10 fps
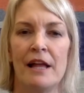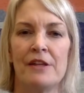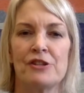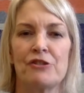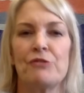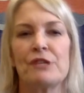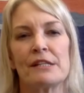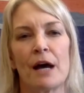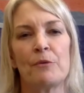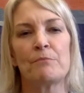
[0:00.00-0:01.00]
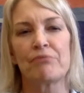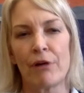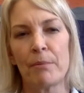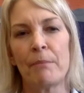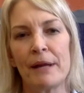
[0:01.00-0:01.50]
The truth is, I would
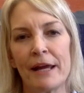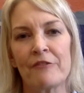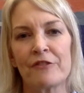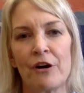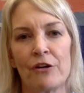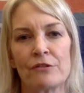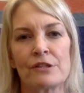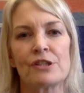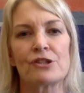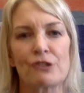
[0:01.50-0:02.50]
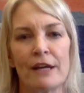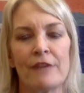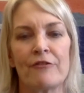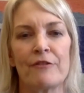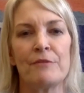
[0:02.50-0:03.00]
probably have gone
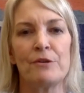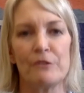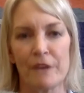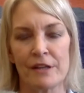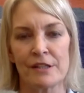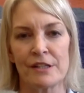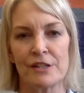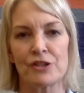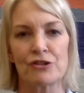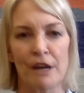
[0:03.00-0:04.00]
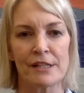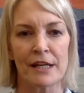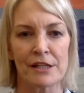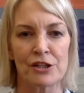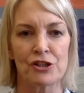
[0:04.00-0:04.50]
straight from university to try to
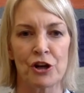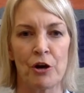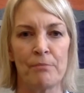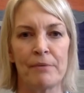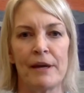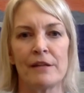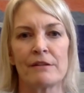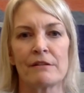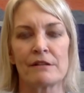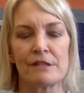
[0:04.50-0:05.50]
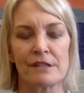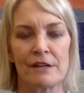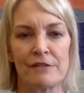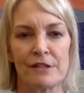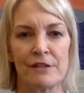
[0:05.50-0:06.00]
get a job in
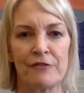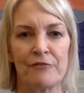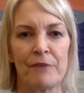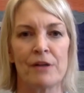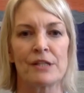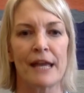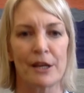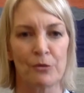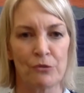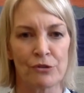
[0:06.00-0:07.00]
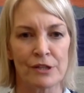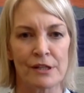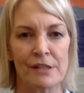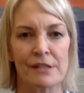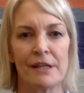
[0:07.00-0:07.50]
Conservative Party
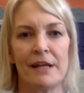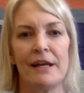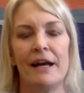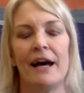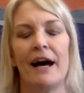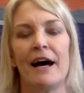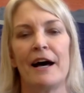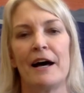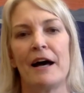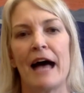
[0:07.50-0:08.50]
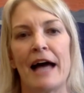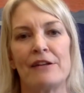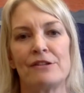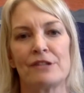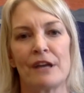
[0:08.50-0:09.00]
headquarters uh,
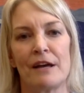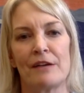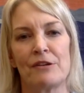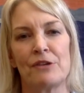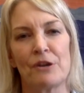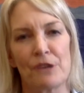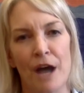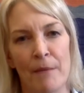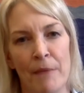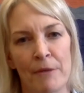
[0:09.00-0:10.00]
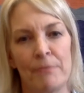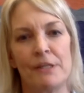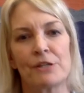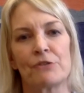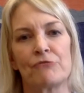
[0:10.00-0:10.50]
and you know come up the
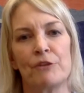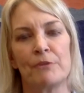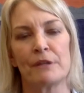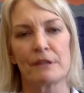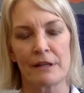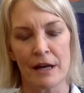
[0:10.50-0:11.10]
political route and,